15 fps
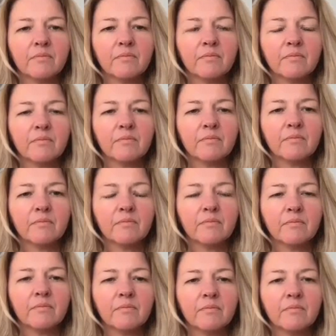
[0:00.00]

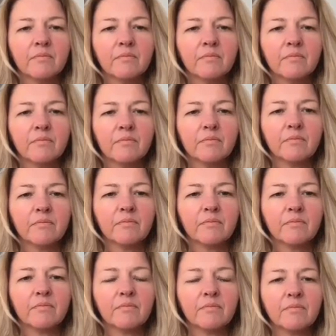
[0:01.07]

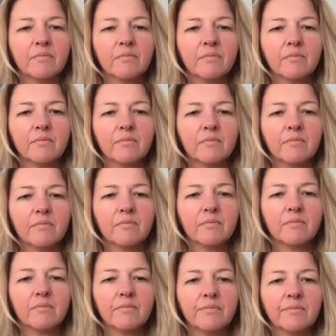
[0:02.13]

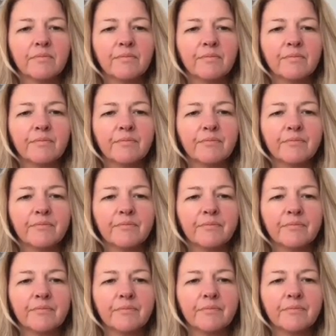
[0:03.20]

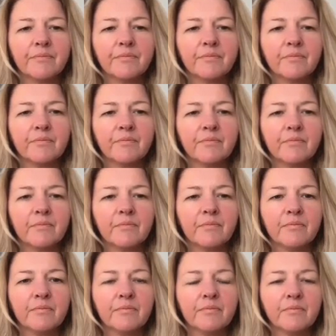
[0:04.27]

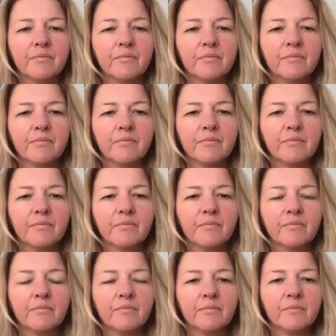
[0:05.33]

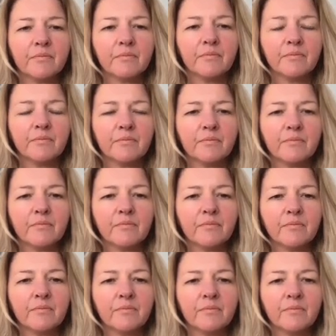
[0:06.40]

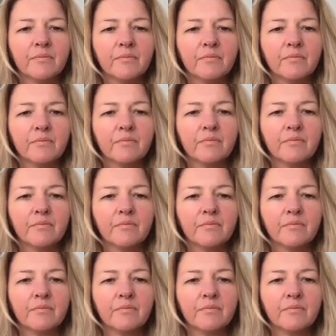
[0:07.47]
[no speech]